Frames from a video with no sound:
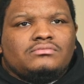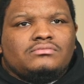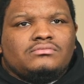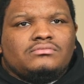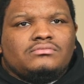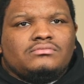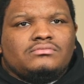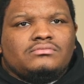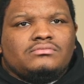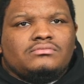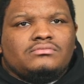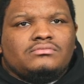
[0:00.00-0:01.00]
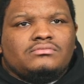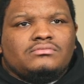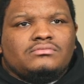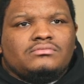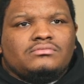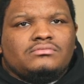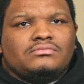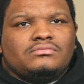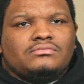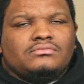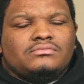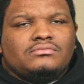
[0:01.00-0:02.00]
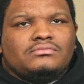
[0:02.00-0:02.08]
This person isn't speaking.